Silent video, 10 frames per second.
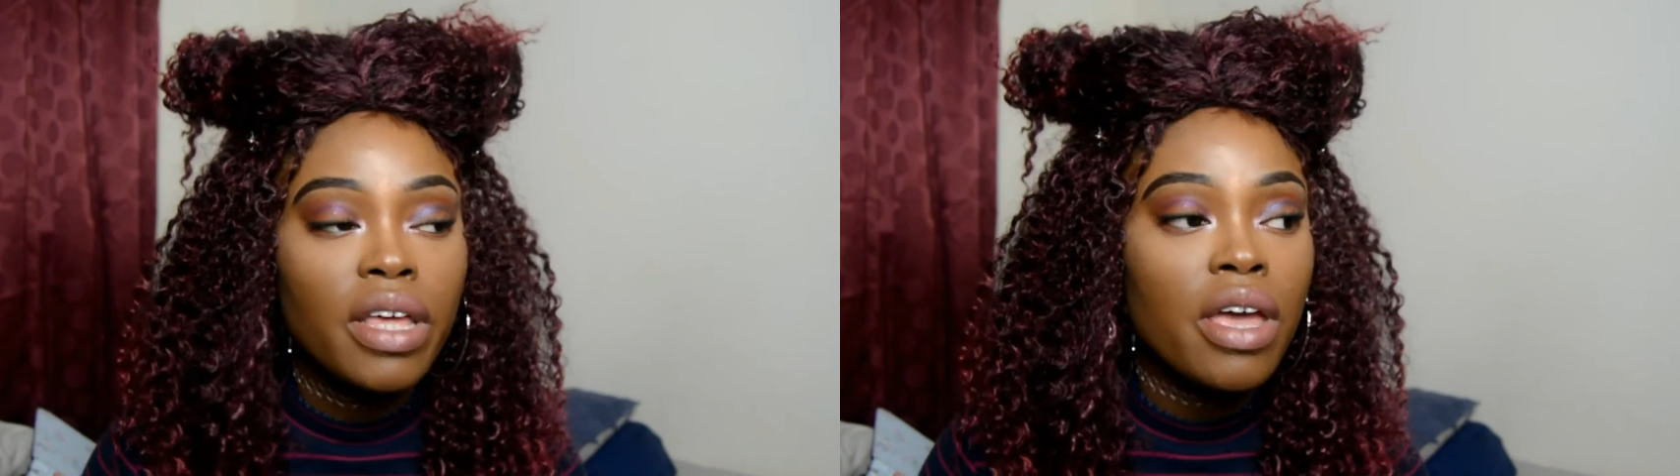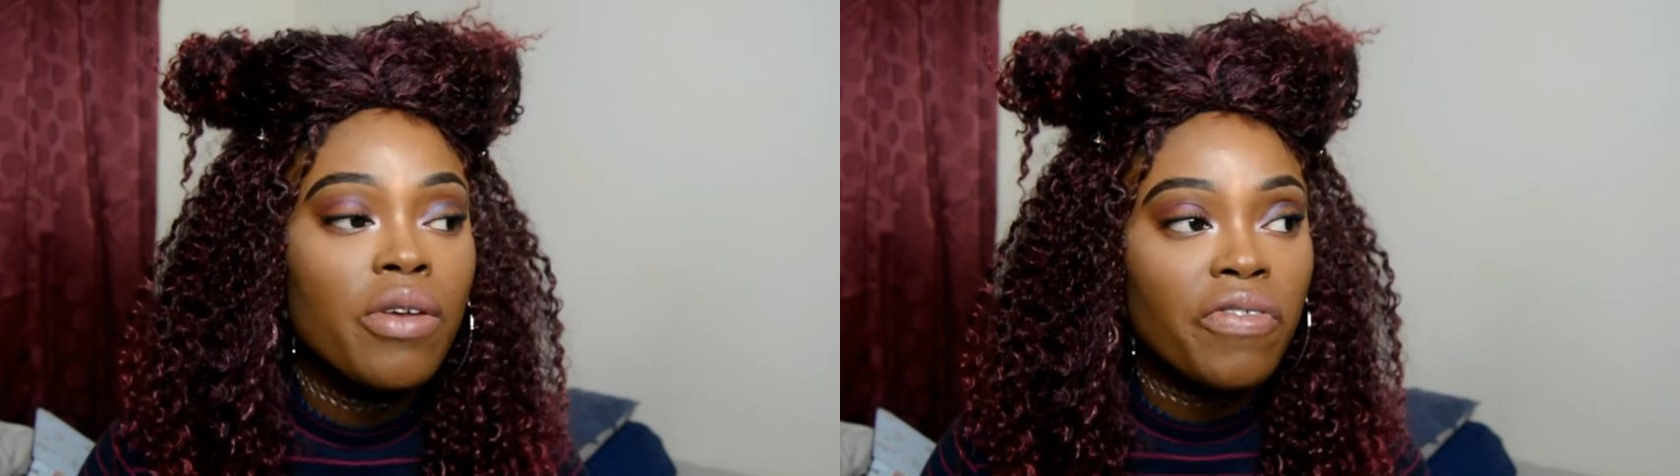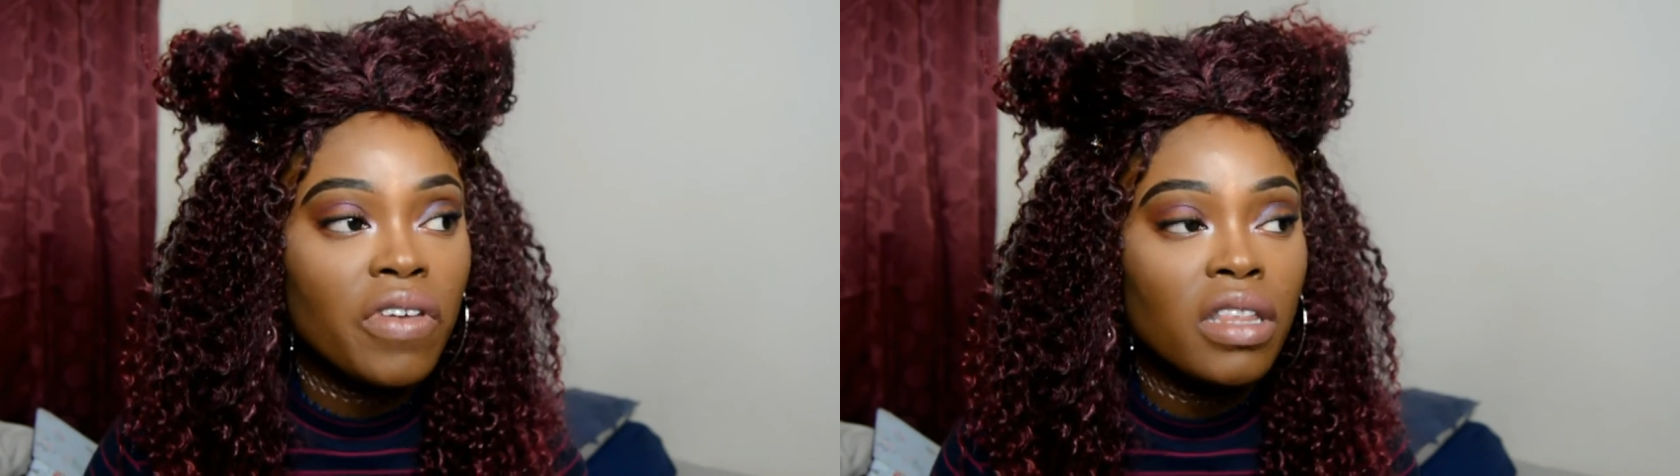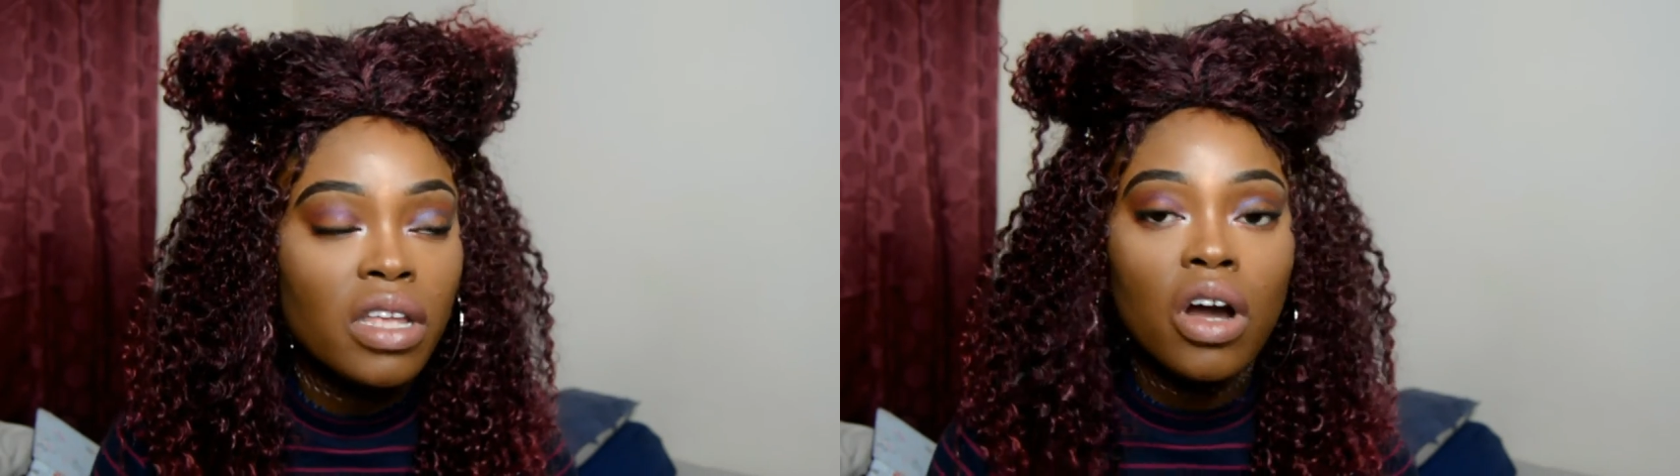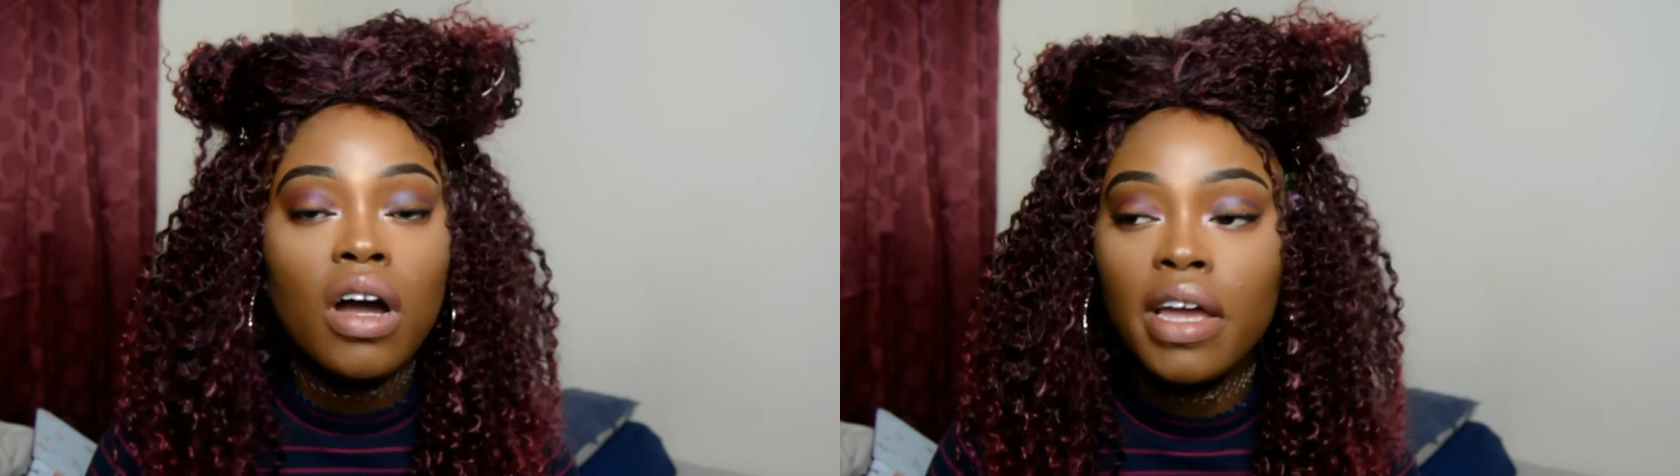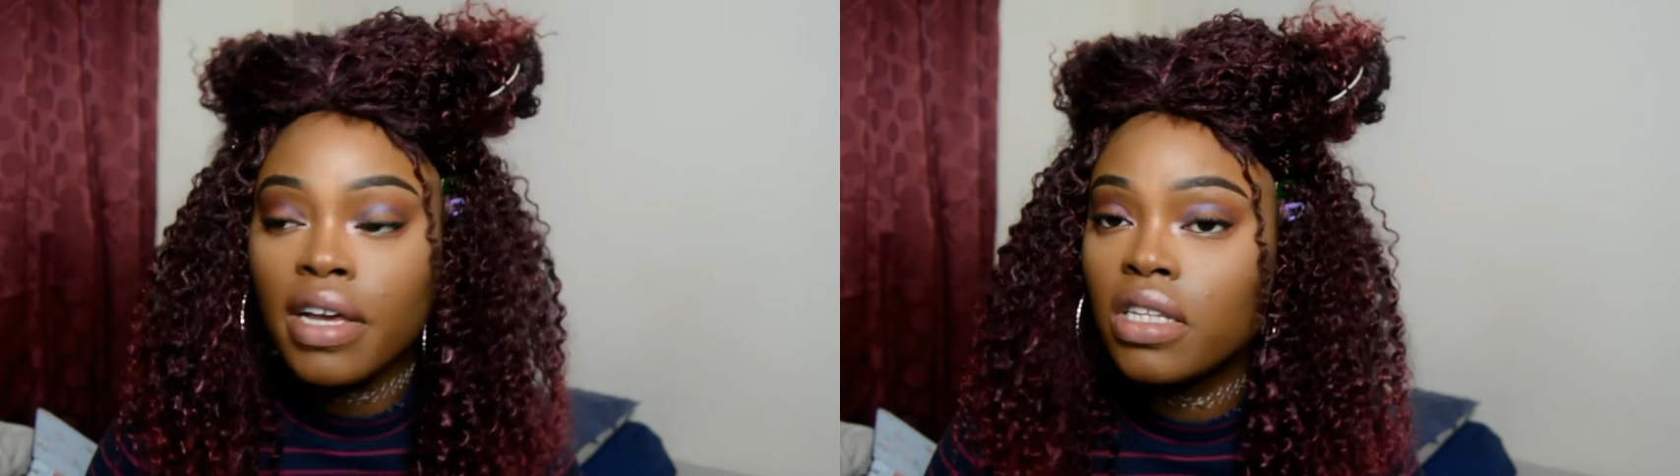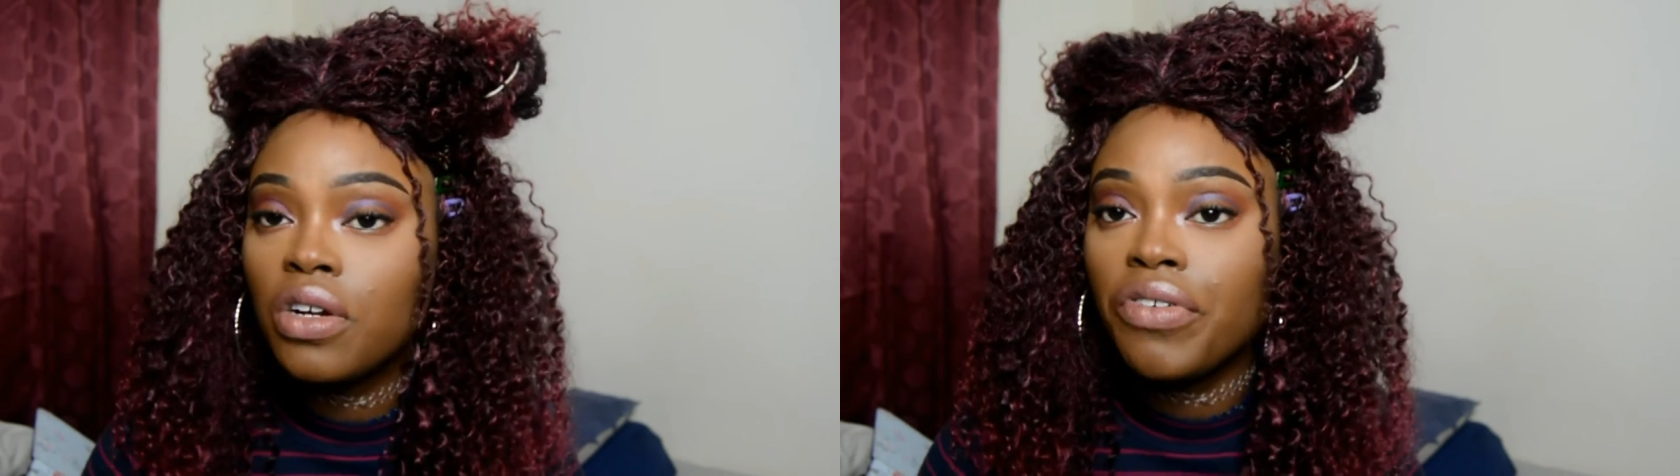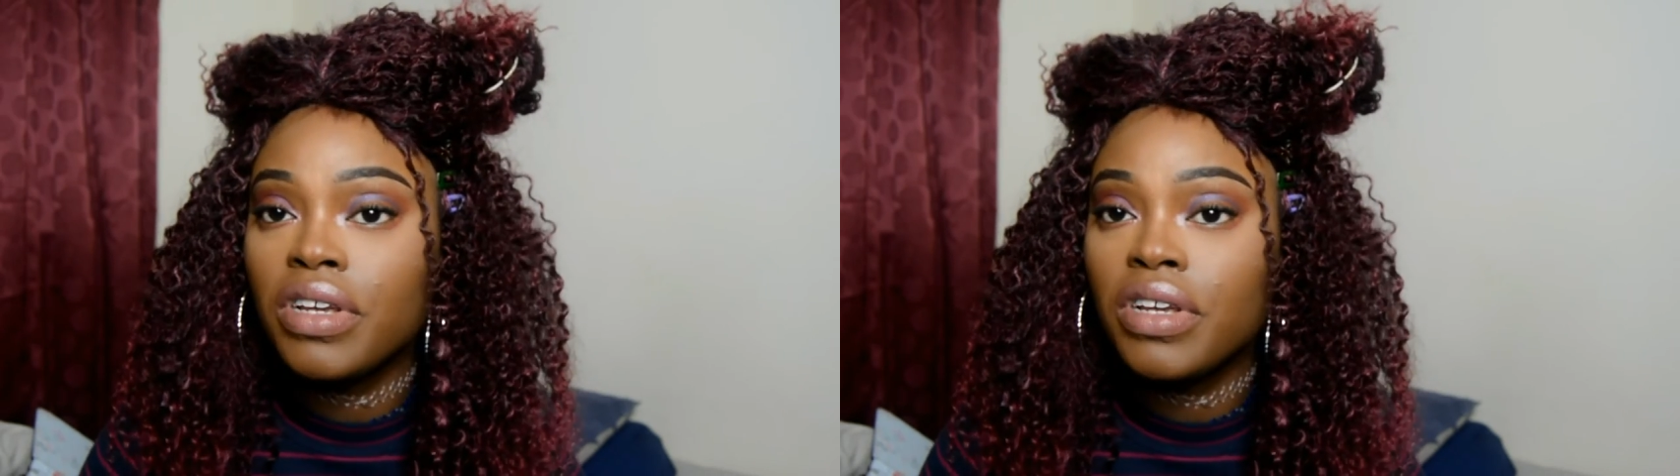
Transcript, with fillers: how dare you think they can't